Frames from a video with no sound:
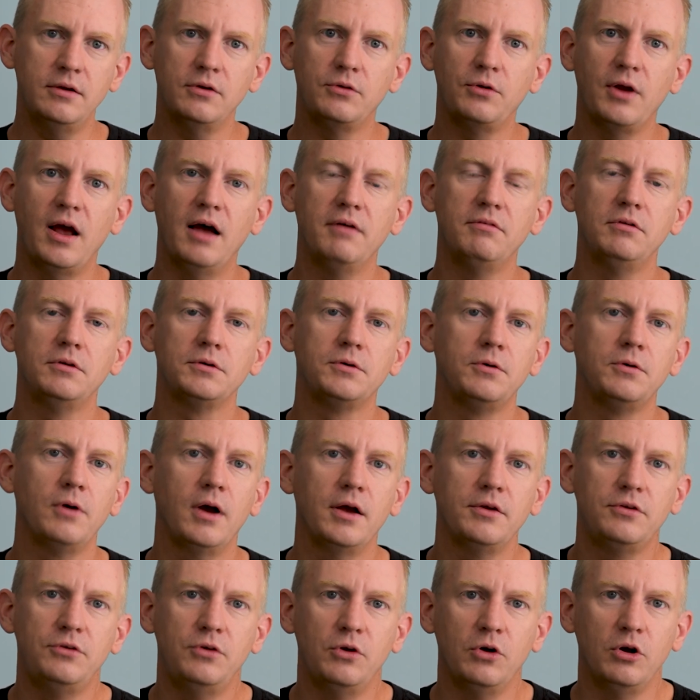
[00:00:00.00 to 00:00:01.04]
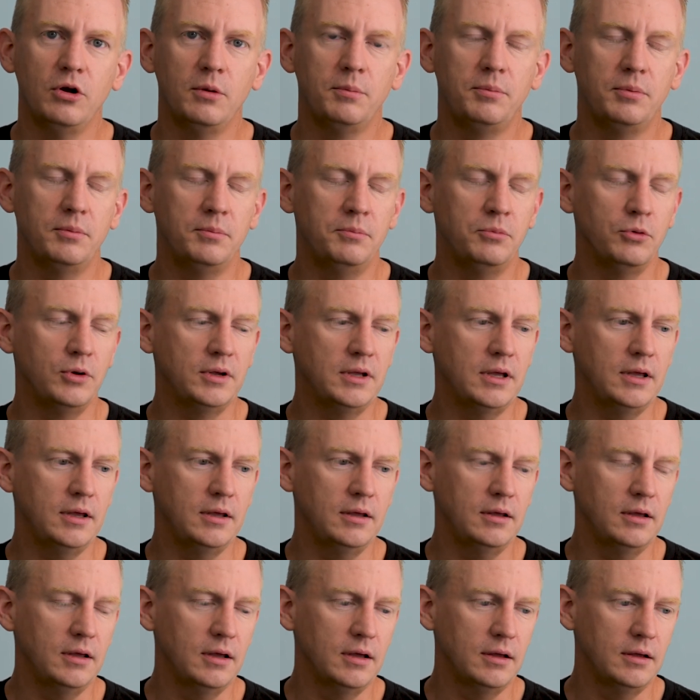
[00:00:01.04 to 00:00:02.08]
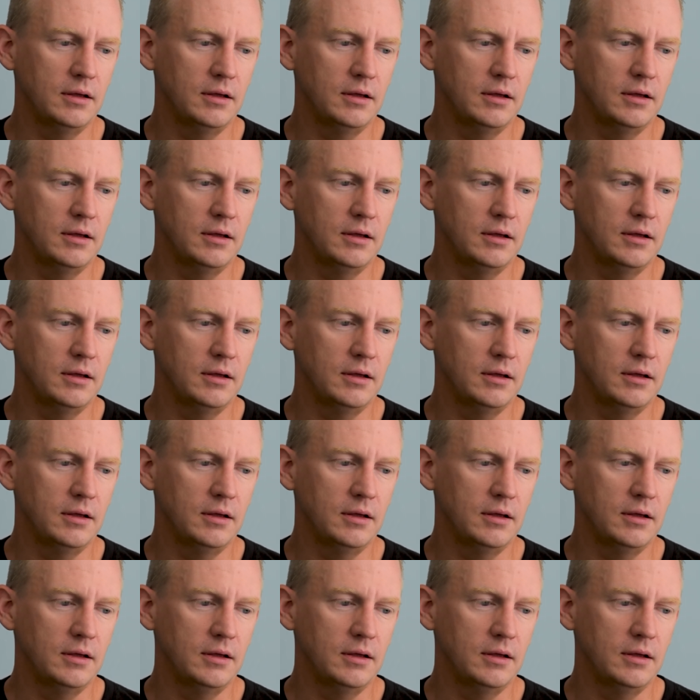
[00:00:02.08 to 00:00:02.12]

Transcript: and travel across Europe, bringing